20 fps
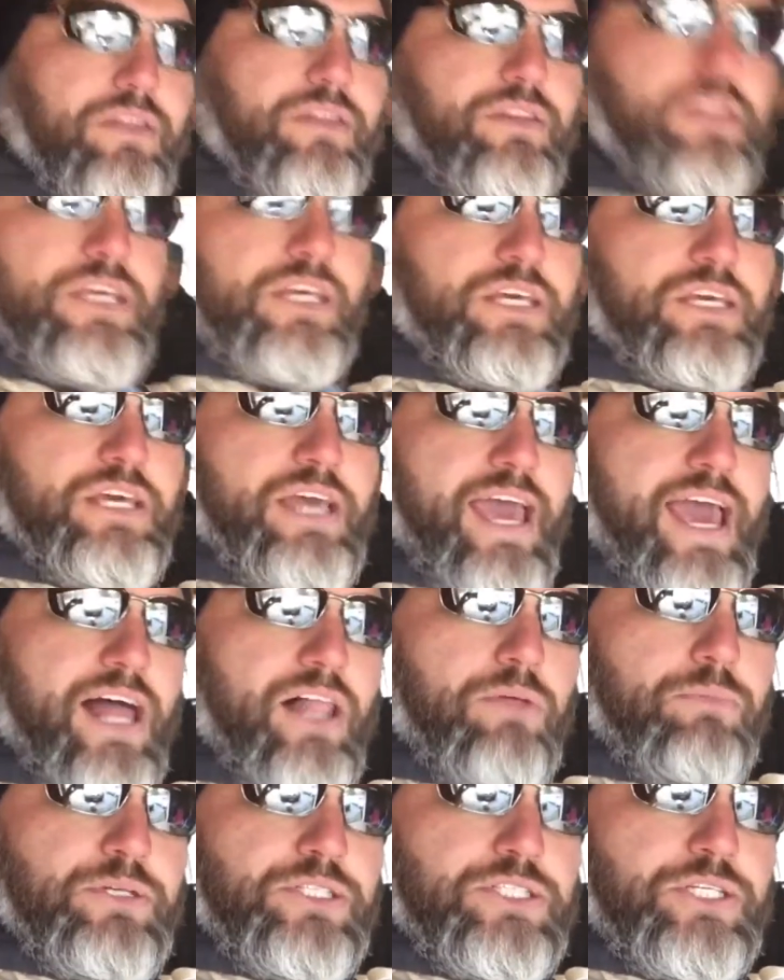the
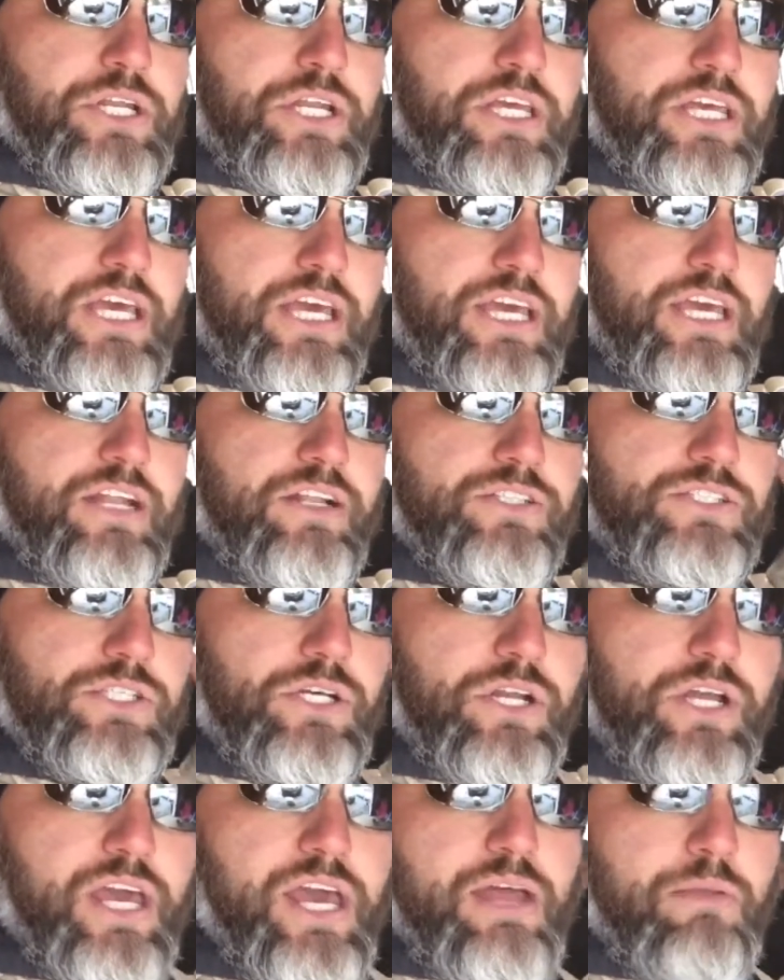element's going to kick in and it's
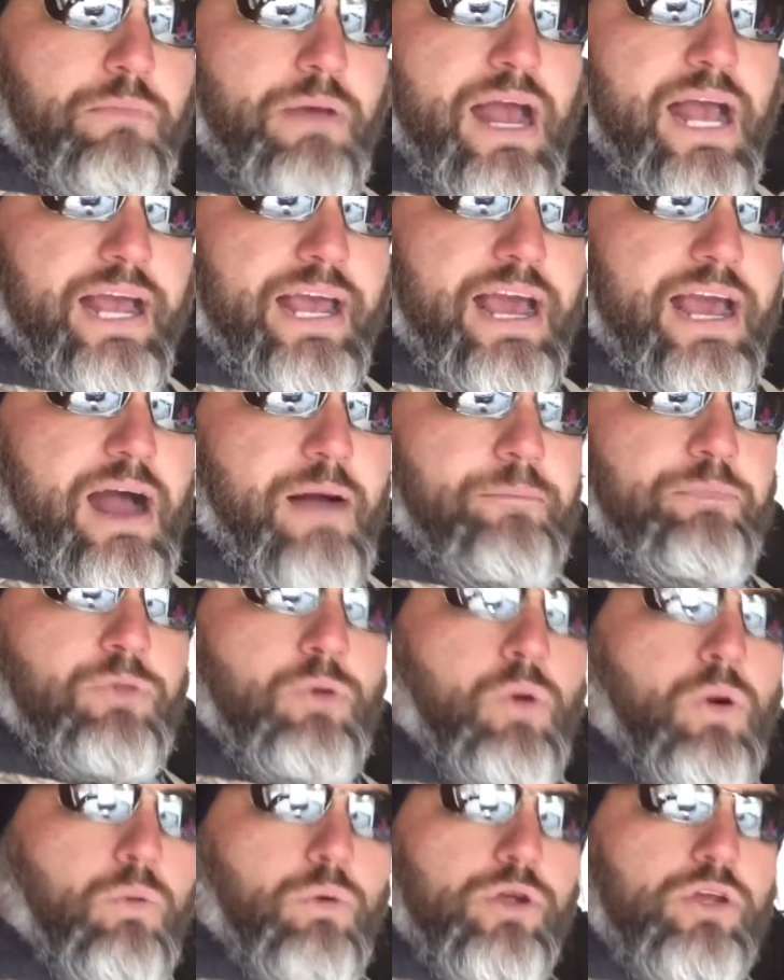going to head back up.
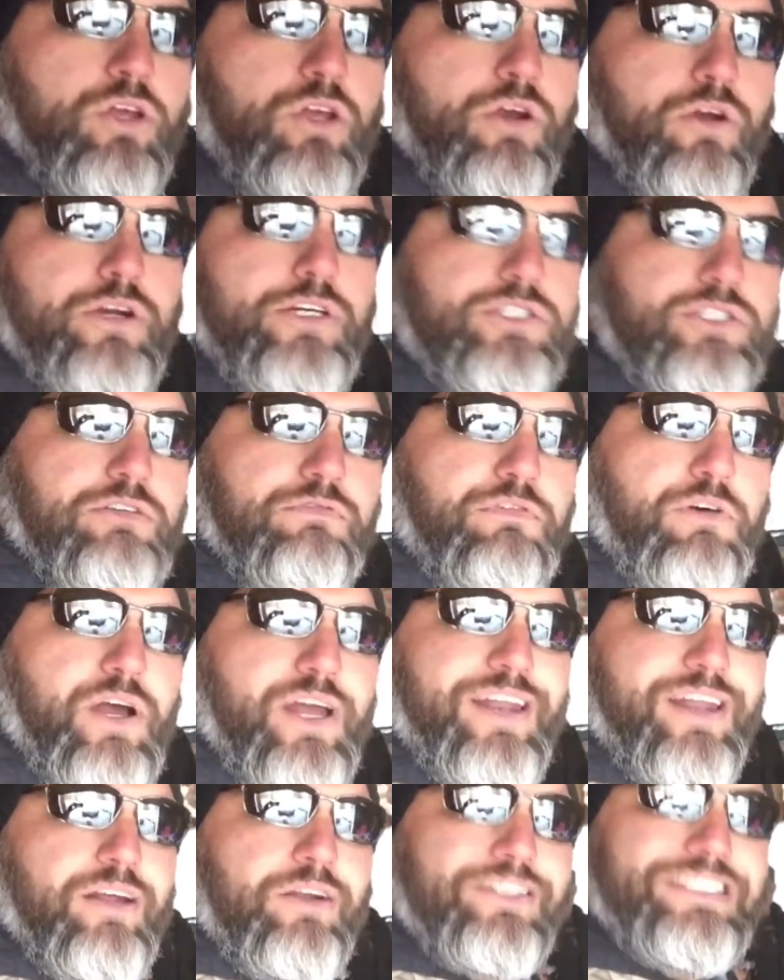What we're curious to
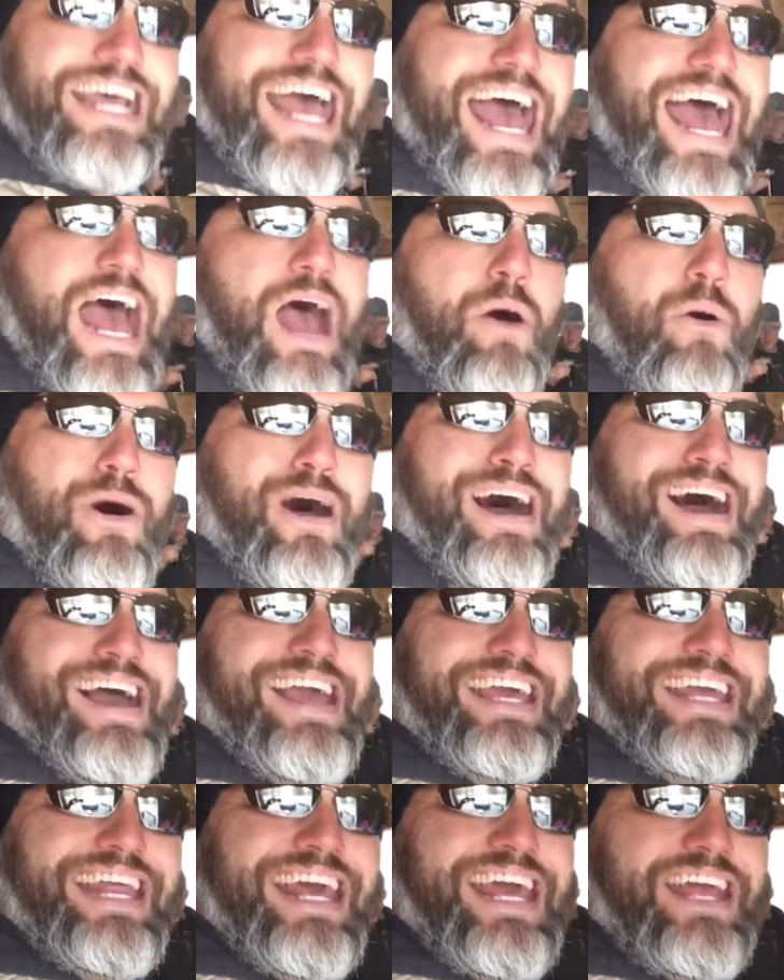find out is how high
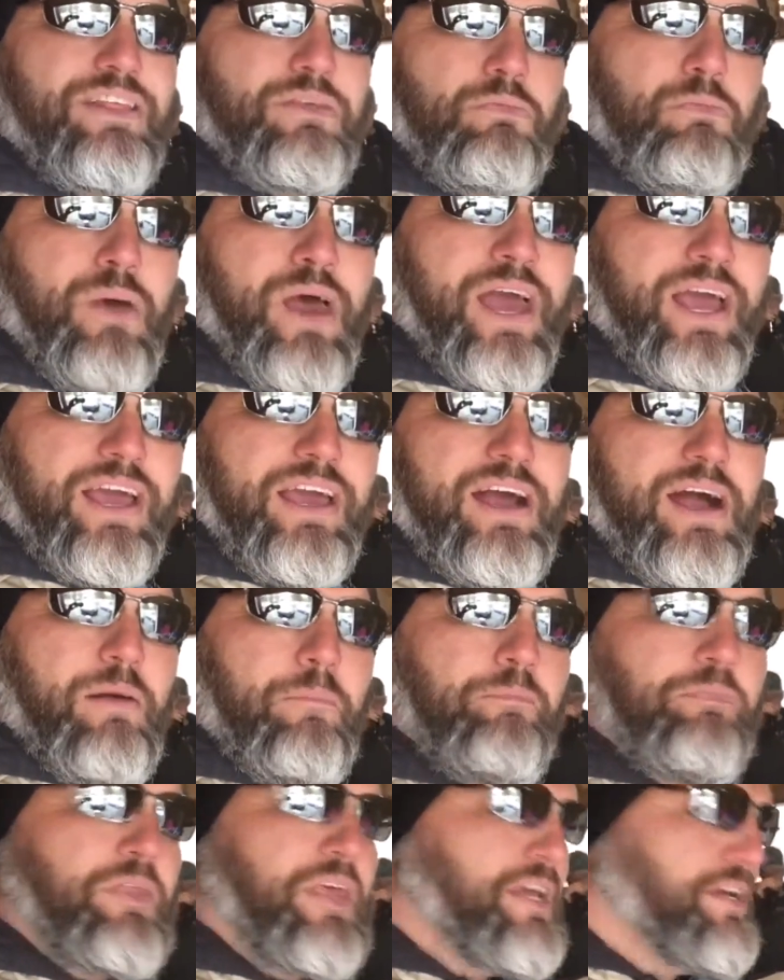it heads back up.